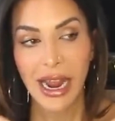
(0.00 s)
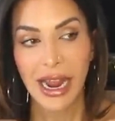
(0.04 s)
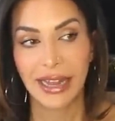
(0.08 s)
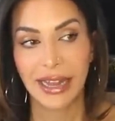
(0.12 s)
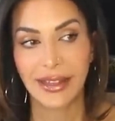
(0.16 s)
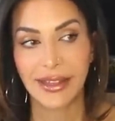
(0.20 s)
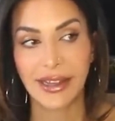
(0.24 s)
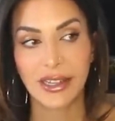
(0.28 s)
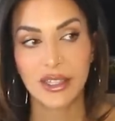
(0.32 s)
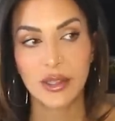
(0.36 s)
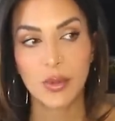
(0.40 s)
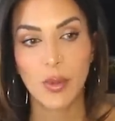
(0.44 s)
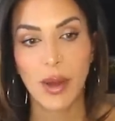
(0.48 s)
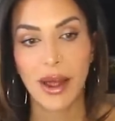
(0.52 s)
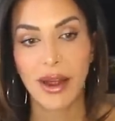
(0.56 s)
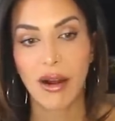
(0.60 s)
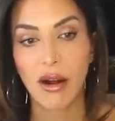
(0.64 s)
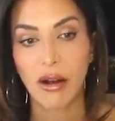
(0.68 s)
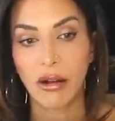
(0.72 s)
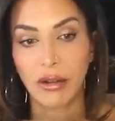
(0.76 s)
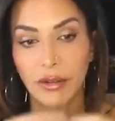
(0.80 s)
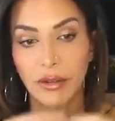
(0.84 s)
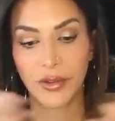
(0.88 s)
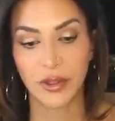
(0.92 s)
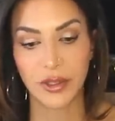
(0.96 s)
And that's why
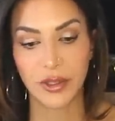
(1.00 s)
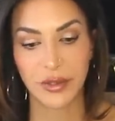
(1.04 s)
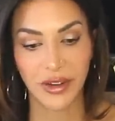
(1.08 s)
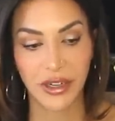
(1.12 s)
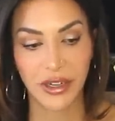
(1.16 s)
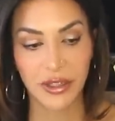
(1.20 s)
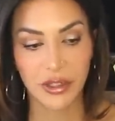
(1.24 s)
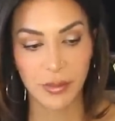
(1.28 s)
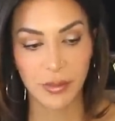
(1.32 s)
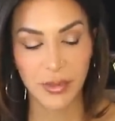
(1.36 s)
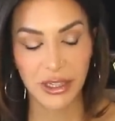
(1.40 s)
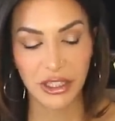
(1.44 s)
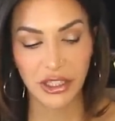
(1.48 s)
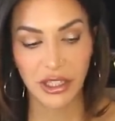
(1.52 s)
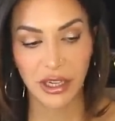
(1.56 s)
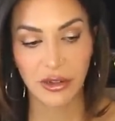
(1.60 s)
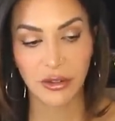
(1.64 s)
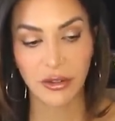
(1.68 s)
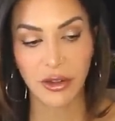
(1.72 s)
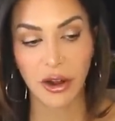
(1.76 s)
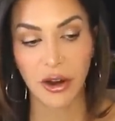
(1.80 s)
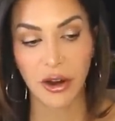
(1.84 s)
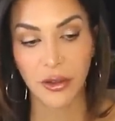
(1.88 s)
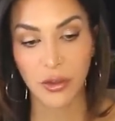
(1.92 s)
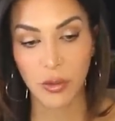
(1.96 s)
all of those videos on my
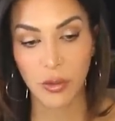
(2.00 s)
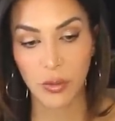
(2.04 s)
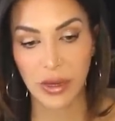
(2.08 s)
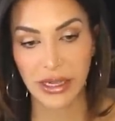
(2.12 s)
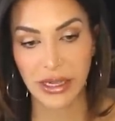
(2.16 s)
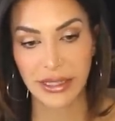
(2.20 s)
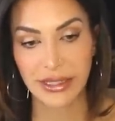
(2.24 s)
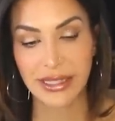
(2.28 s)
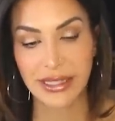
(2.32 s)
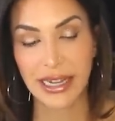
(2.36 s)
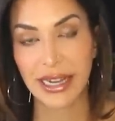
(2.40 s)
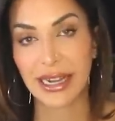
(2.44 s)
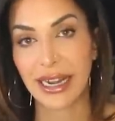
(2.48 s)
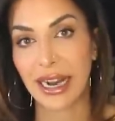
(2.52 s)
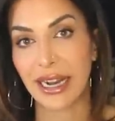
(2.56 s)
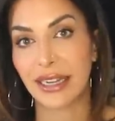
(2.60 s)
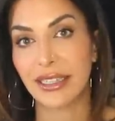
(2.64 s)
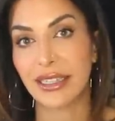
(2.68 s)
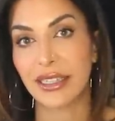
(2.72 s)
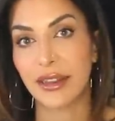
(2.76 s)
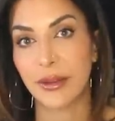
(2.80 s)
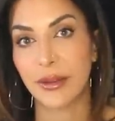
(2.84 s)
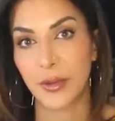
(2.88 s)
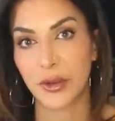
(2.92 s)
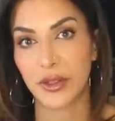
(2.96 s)
channel are the ones that
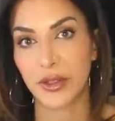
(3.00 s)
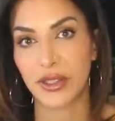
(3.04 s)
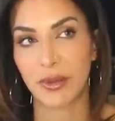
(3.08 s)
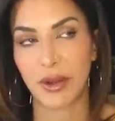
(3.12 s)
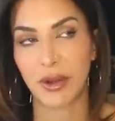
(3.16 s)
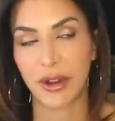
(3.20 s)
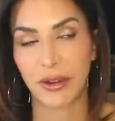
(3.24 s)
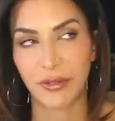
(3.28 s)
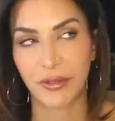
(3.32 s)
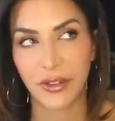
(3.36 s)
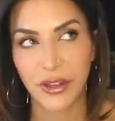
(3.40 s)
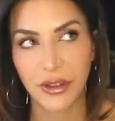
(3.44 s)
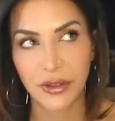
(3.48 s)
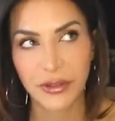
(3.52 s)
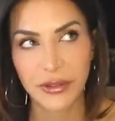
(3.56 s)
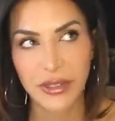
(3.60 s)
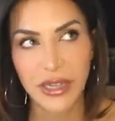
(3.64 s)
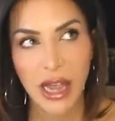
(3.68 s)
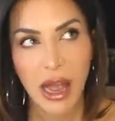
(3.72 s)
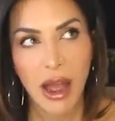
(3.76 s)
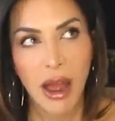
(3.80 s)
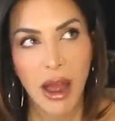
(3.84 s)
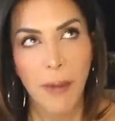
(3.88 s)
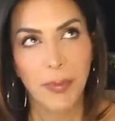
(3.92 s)
get the most amount of views.